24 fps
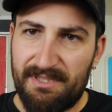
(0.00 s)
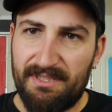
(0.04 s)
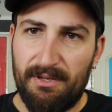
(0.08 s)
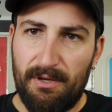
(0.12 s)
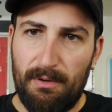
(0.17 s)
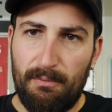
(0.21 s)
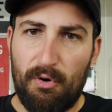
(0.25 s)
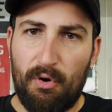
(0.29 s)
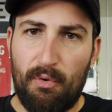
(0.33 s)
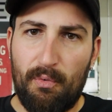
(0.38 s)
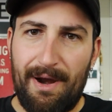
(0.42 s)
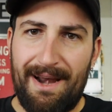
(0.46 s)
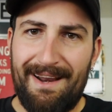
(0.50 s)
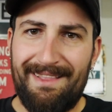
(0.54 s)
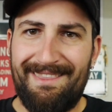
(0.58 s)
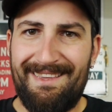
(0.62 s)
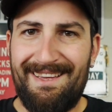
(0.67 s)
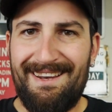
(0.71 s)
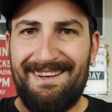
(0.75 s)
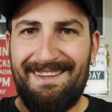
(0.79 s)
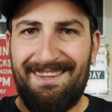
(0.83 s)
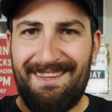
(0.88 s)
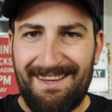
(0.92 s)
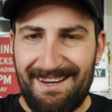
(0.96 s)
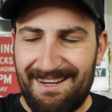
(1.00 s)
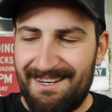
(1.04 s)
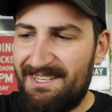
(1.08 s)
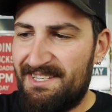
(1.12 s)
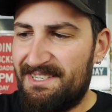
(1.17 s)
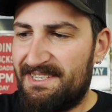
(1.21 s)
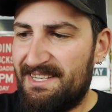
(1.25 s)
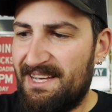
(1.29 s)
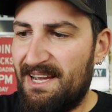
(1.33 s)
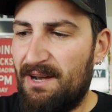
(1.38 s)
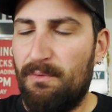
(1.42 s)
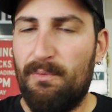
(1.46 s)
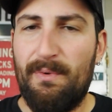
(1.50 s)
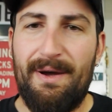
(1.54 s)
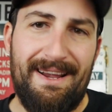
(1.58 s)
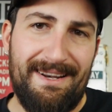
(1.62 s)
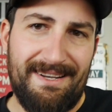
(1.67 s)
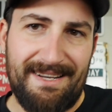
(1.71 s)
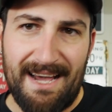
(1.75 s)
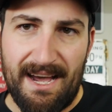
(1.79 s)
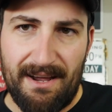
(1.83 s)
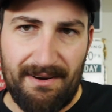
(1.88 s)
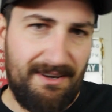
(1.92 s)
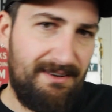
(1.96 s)
a little more weight at the end of the gun just to help weigh it
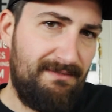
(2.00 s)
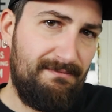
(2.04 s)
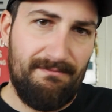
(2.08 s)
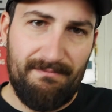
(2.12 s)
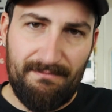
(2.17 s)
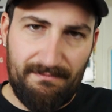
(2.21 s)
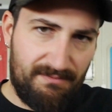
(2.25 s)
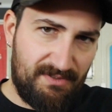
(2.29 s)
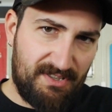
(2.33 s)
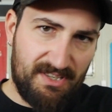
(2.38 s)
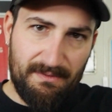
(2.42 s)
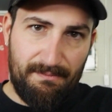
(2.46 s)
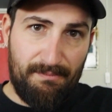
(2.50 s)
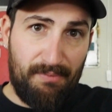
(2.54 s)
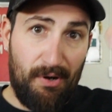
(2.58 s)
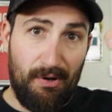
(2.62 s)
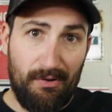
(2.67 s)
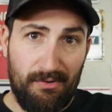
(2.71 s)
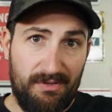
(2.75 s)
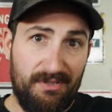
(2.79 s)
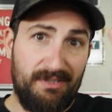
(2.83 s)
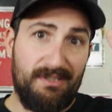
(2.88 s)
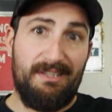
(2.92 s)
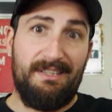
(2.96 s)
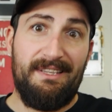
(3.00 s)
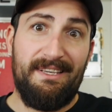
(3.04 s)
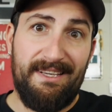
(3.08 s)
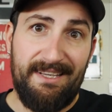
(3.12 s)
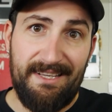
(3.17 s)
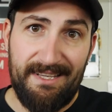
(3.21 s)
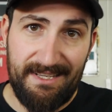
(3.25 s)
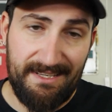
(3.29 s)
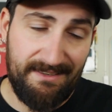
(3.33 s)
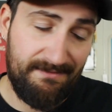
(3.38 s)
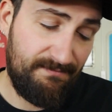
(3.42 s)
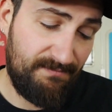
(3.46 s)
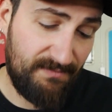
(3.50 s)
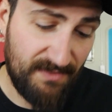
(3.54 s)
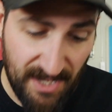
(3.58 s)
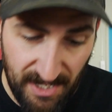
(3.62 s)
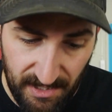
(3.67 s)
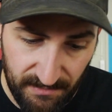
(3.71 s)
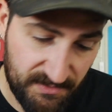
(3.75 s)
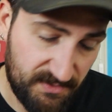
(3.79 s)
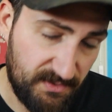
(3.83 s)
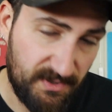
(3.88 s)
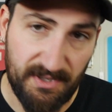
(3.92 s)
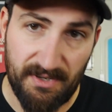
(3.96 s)
down, and supposedly
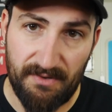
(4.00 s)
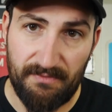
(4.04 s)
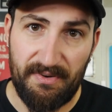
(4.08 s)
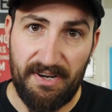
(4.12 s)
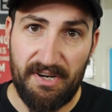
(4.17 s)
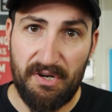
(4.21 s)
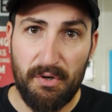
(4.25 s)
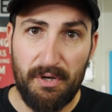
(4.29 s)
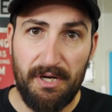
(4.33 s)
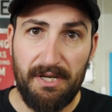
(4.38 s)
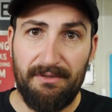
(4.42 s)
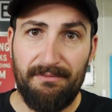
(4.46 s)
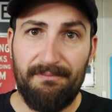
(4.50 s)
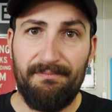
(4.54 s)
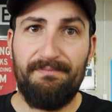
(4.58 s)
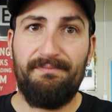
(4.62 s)
helps with your recoil.